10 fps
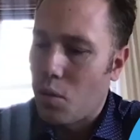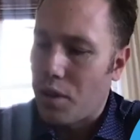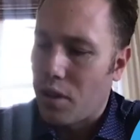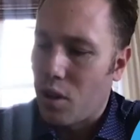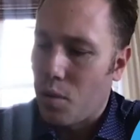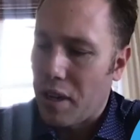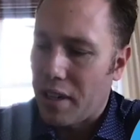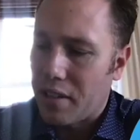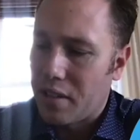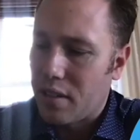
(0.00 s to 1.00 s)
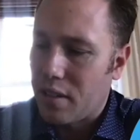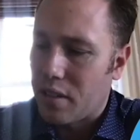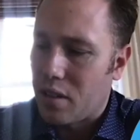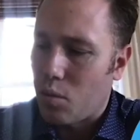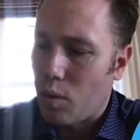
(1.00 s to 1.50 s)
what are the good omegas?
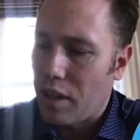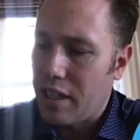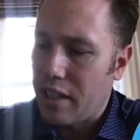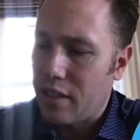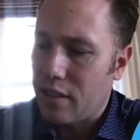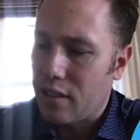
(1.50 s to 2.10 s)
It's 3.